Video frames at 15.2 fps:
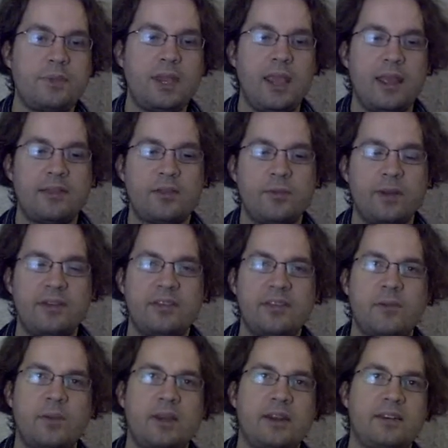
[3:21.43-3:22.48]
And the reason
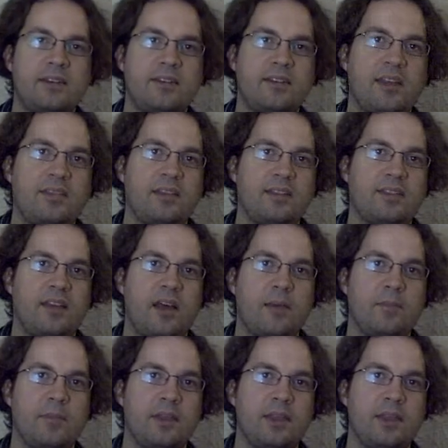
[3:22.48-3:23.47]
that we need to set this up